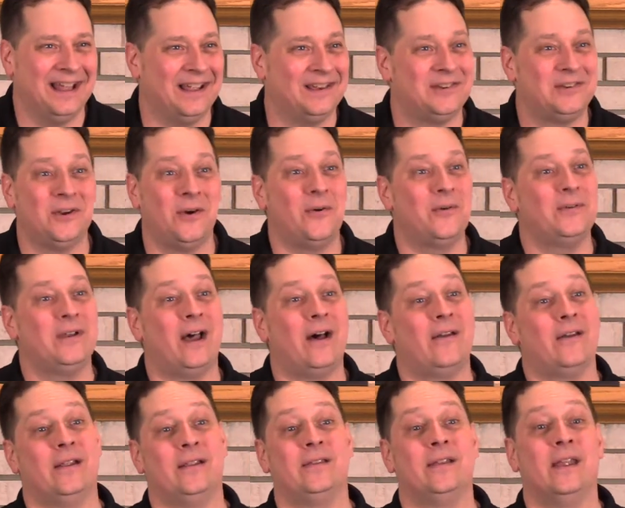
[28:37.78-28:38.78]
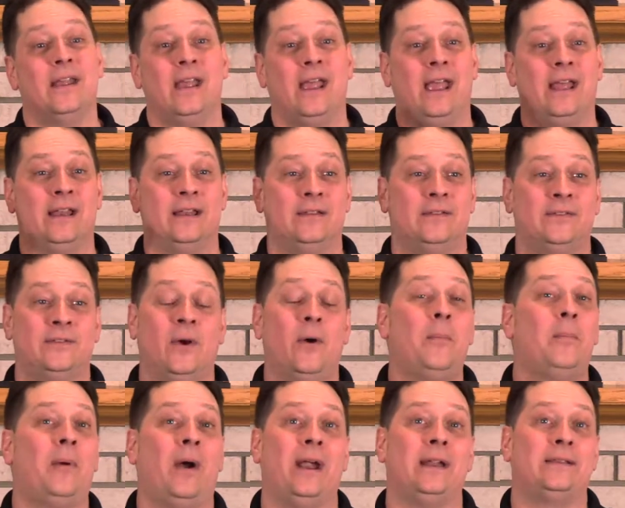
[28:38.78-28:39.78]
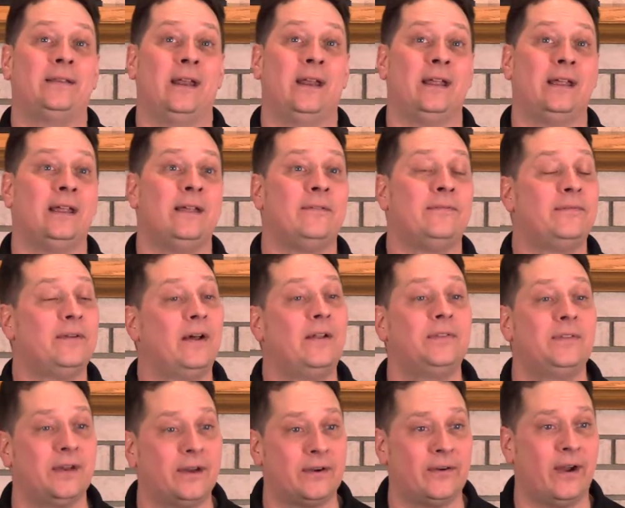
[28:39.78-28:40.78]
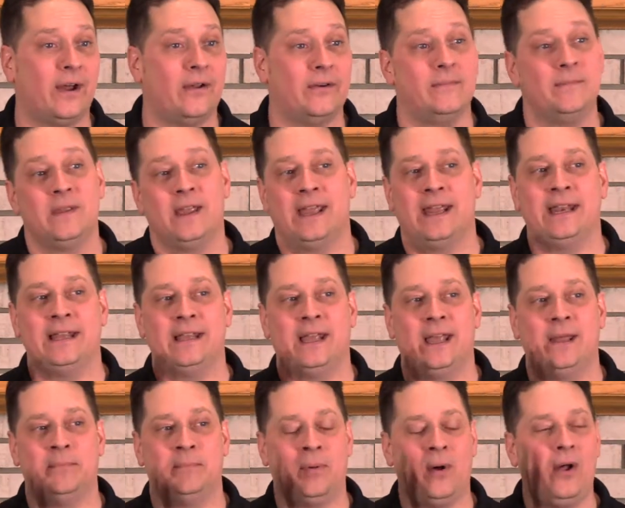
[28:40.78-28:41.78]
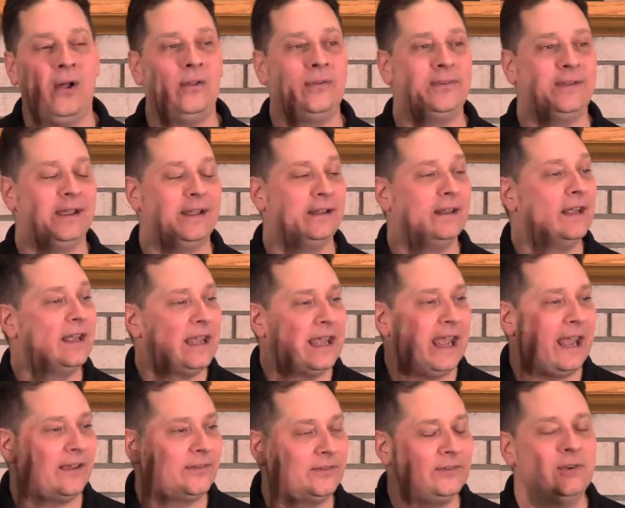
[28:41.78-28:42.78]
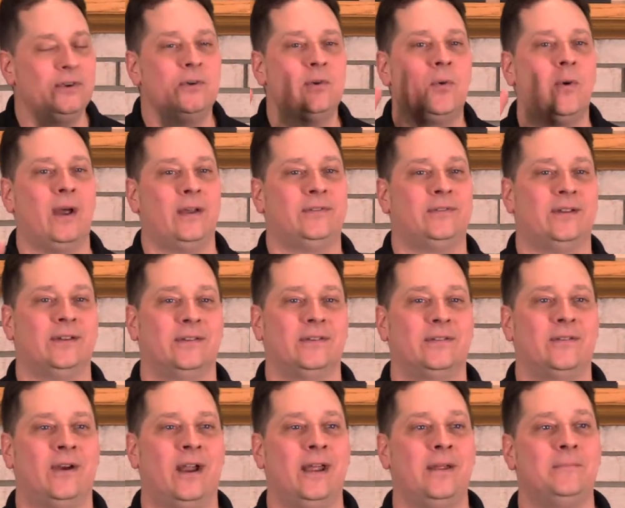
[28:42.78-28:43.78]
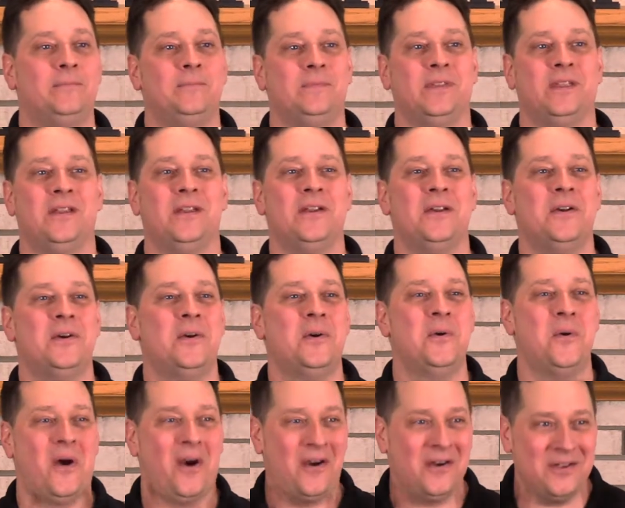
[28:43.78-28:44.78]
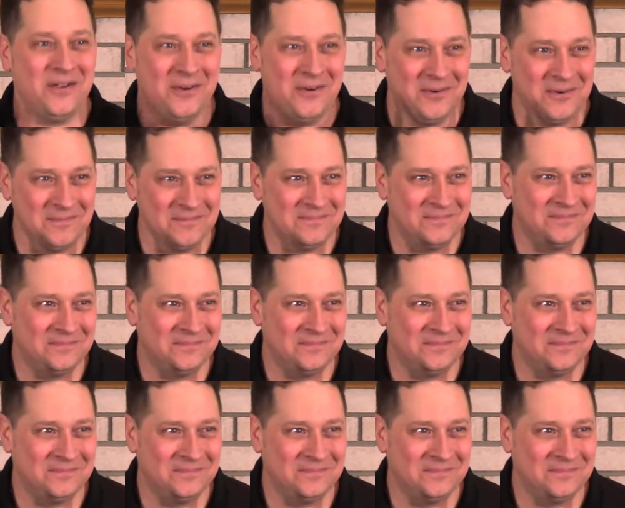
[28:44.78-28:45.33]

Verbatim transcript: that shone down and, and so bright that he fell to the ground. And, he, and Paul said he asked two questions, right? Who are you?